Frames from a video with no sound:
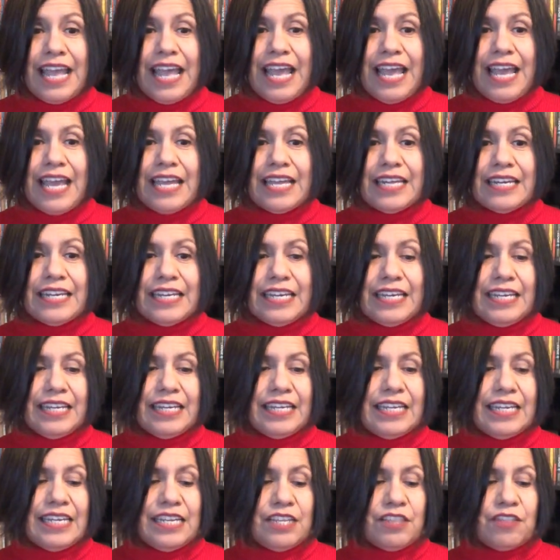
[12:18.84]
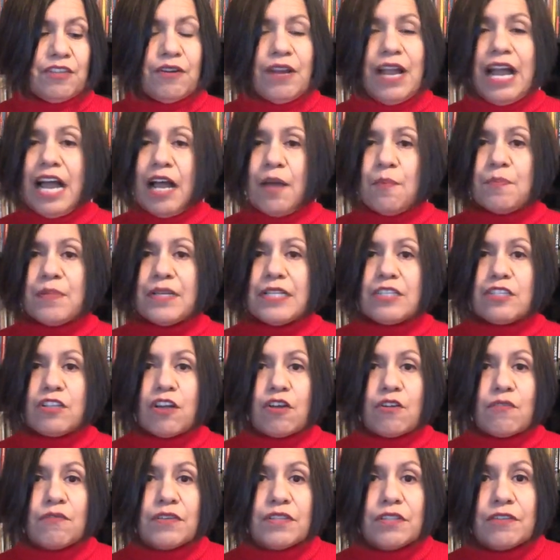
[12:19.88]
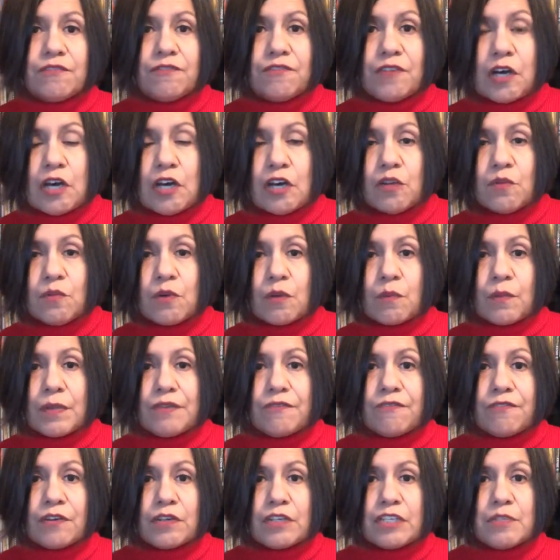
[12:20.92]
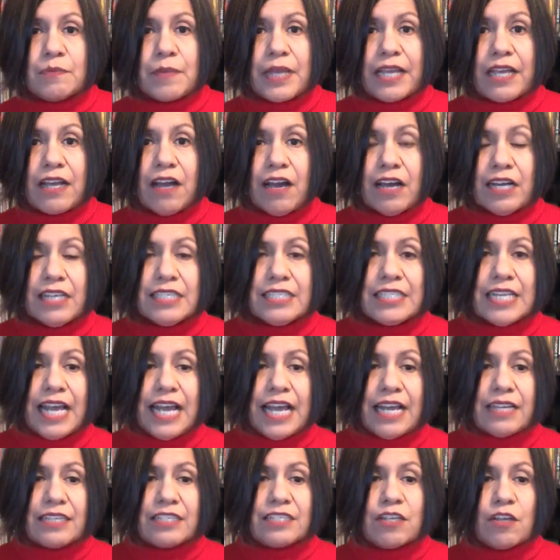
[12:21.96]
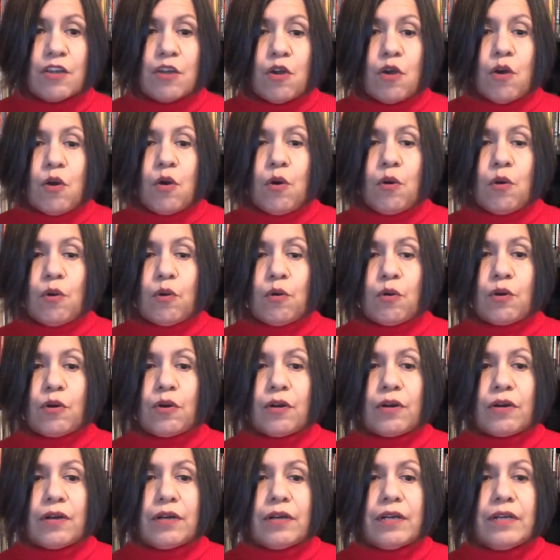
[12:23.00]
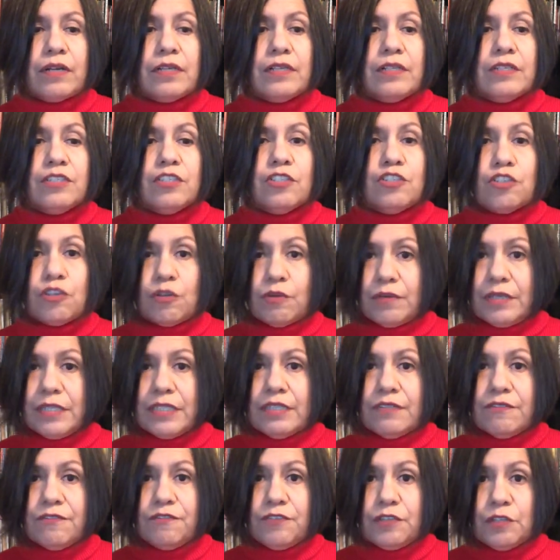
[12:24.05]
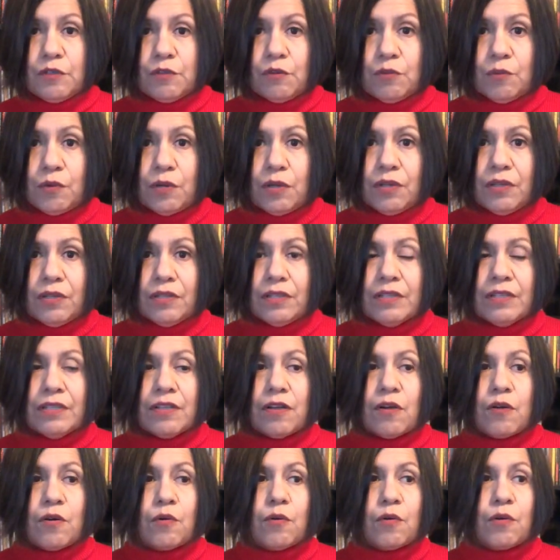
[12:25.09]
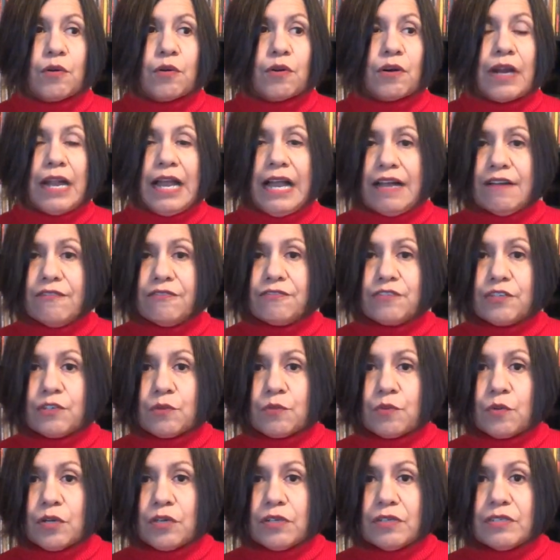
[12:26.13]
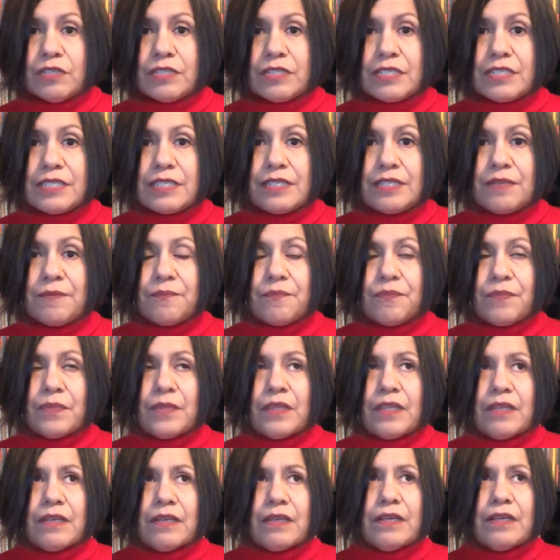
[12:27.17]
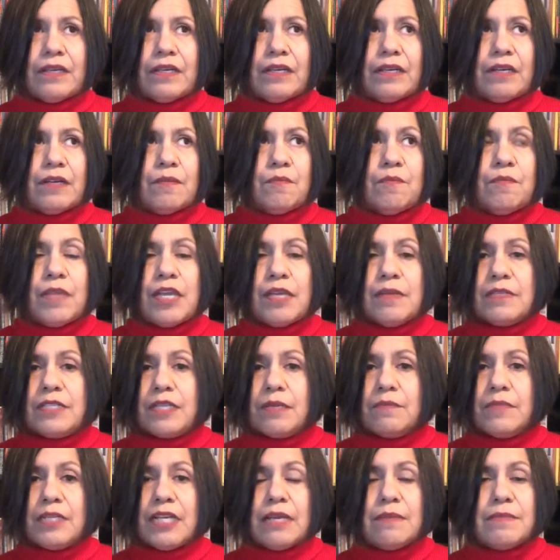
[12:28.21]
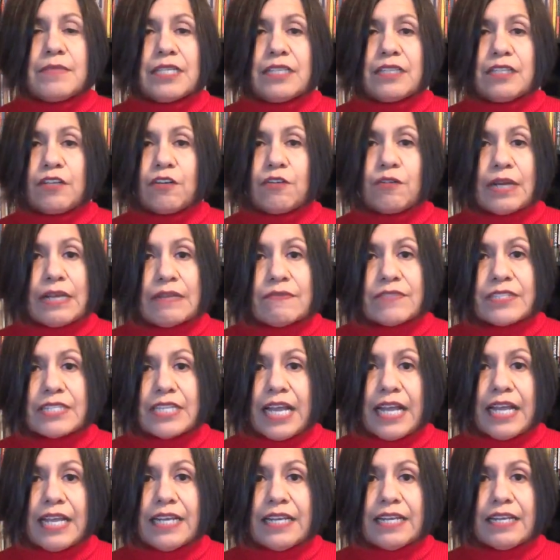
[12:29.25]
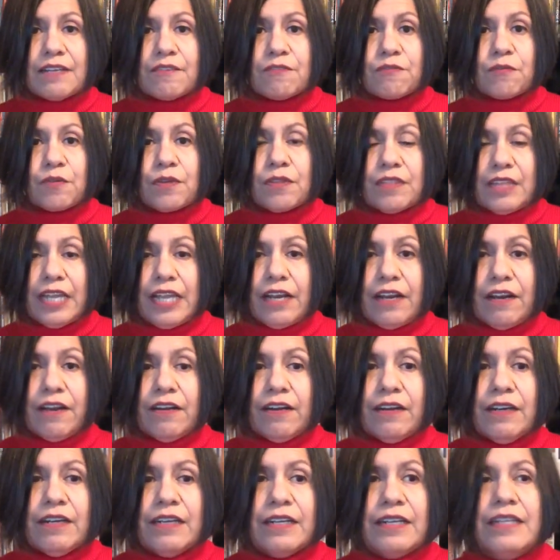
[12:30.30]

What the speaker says: And it either happens over the phone when we first make contact, or during the funeral, or afterwards, maybe sometimes at the gravesite if we're there.